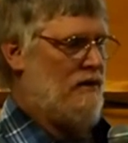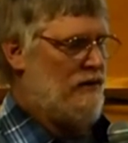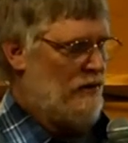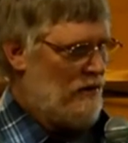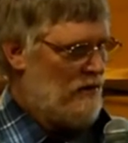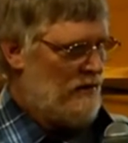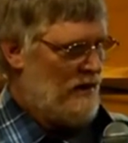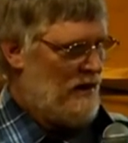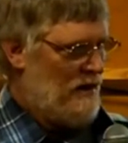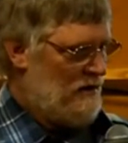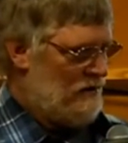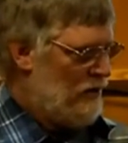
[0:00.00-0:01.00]
so
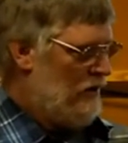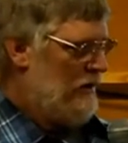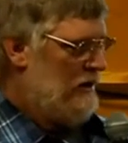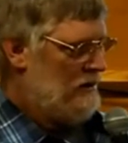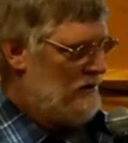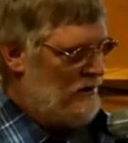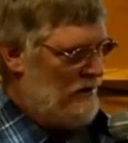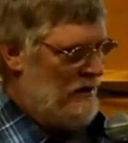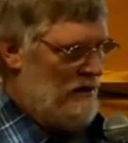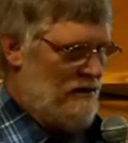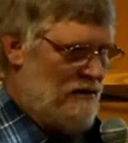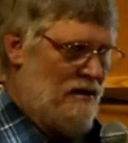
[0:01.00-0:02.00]
they totally
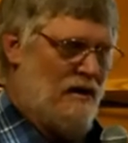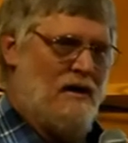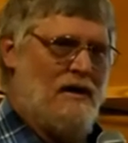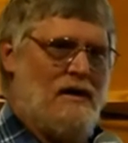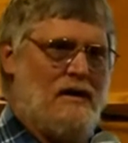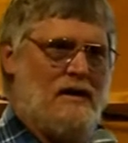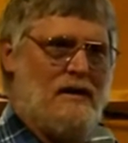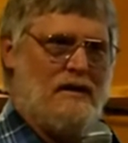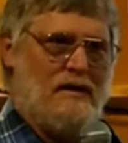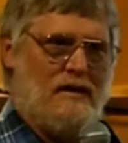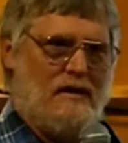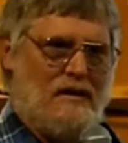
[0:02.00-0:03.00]
ignored
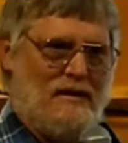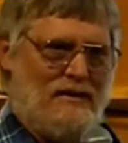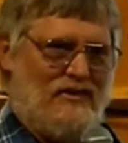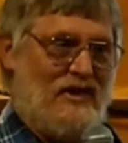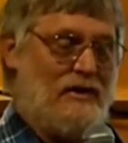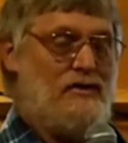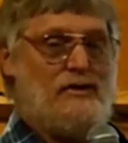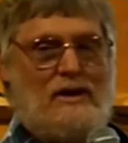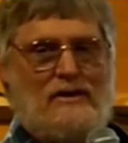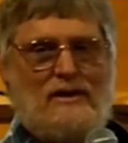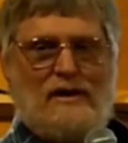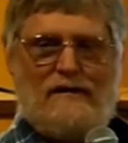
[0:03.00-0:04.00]

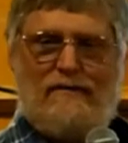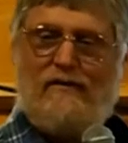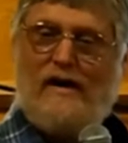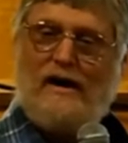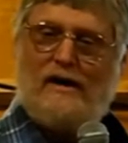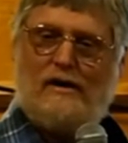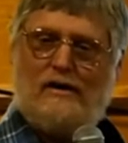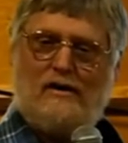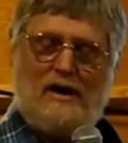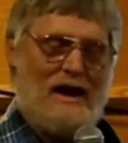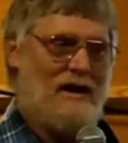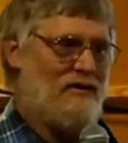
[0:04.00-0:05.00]
centuries of fire
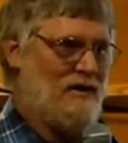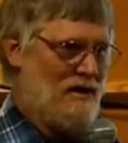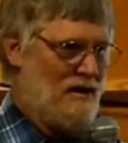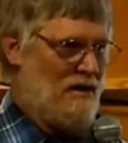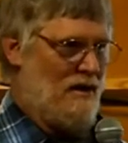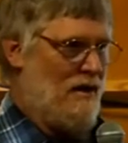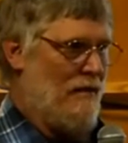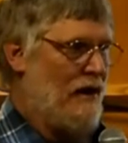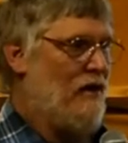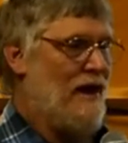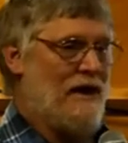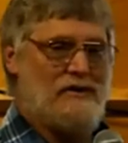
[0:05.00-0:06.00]
as an um,
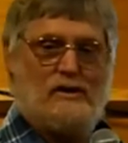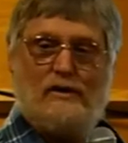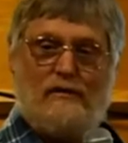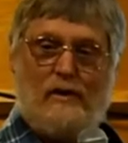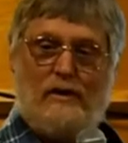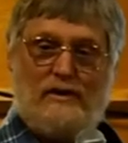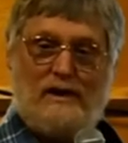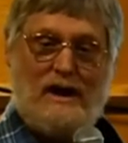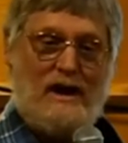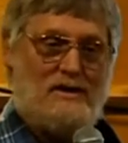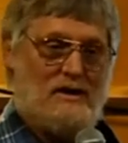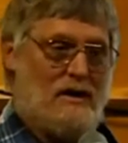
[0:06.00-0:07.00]
ecological force in
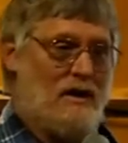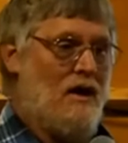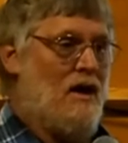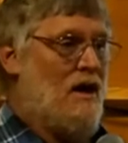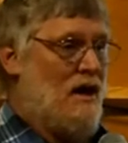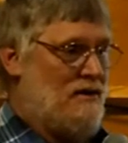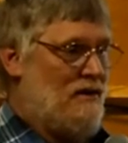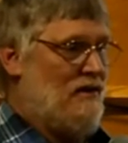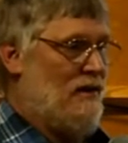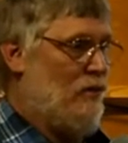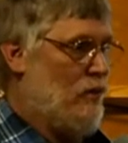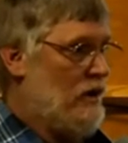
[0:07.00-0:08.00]
nature and just
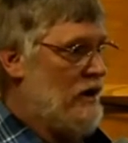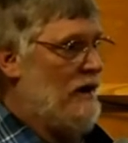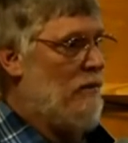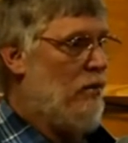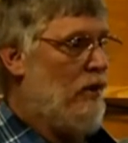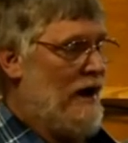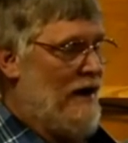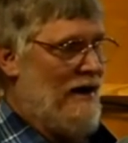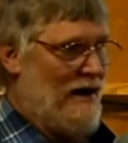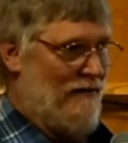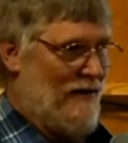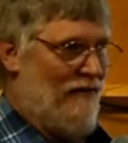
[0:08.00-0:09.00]
said, we're going to put out
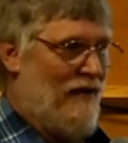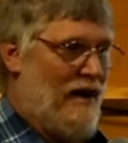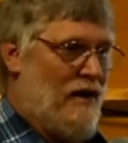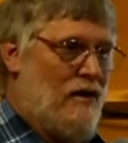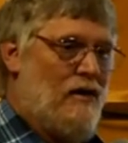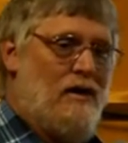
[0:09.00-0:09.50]
every fire.